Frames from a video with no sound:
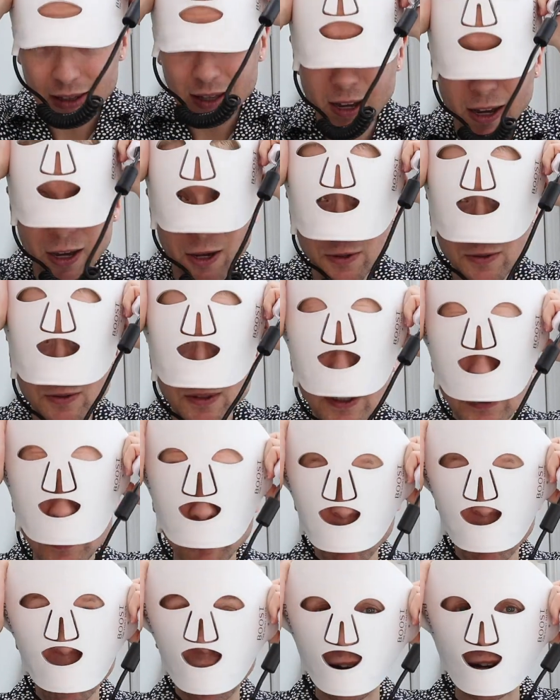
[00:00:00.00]
that owns the
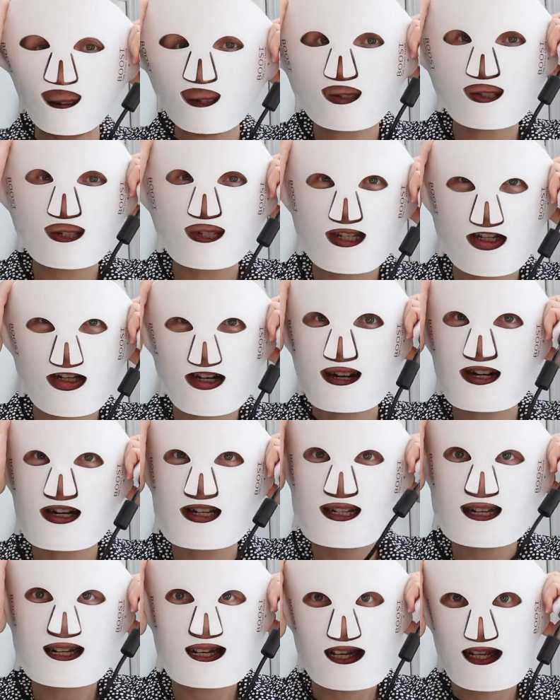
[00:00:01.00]
brand, she
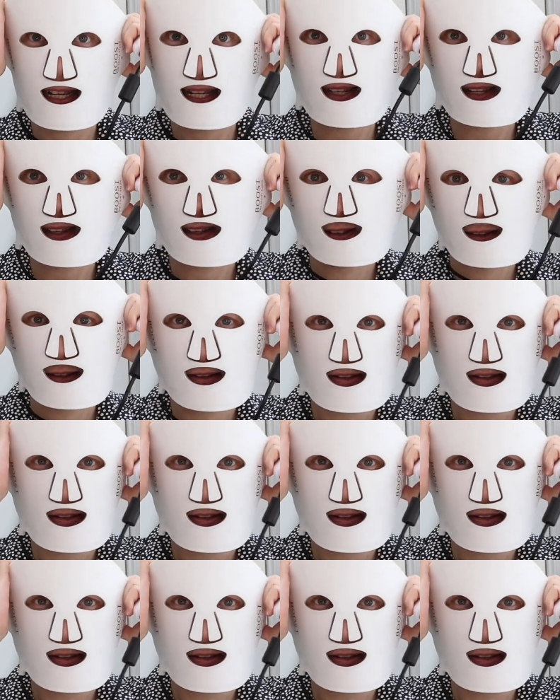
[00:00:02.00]
kindly